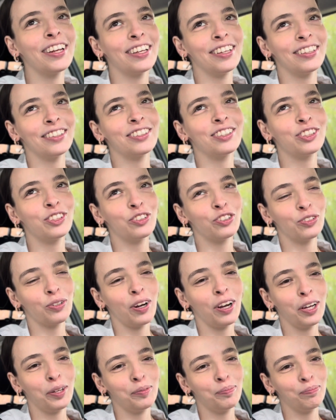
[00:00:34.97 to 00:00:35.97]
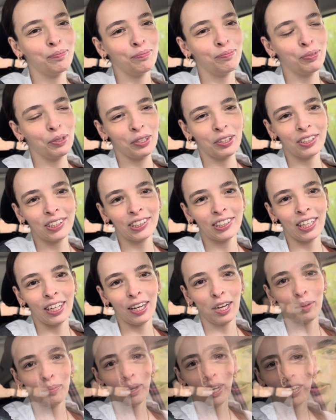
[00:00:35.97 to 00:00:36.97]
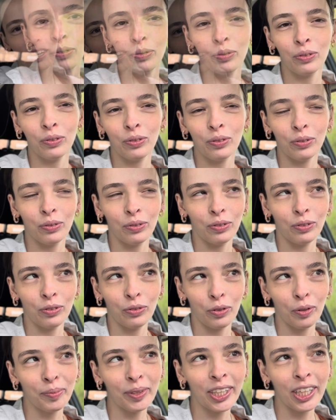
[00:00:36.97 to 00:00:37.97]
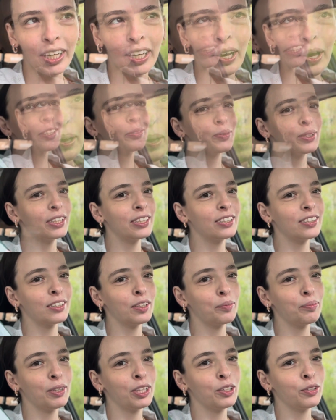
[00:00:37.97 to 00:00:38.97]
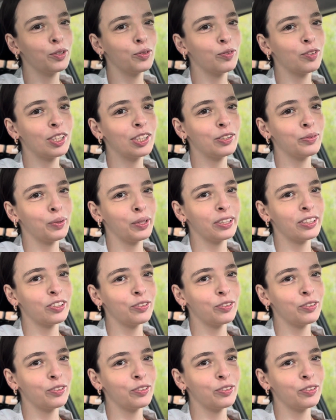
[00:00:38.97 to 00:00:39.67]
is to try books that I might not normally. This one is on my Goodreads want to